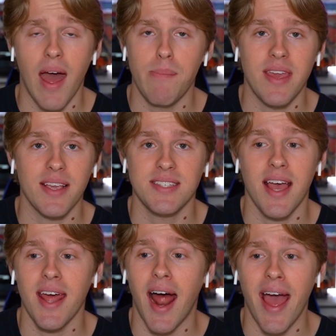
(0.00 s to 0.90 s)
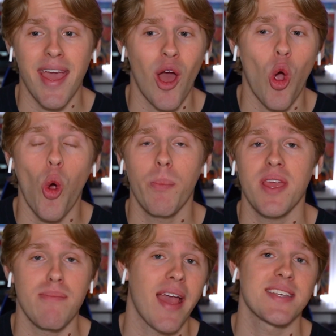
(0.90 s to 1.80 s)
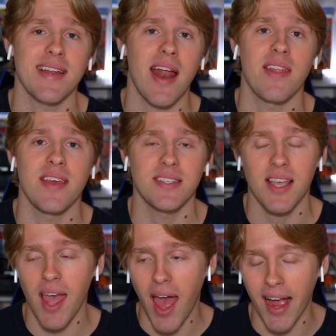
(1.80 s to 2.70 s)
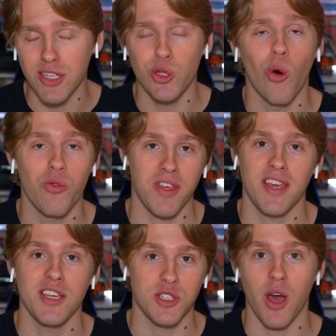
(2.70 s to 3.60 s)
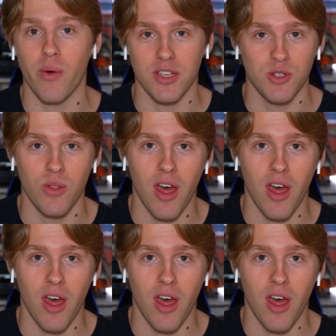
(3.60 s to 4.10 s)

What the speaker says: That being said, I hope he makes it out of this. I don't think he's going to,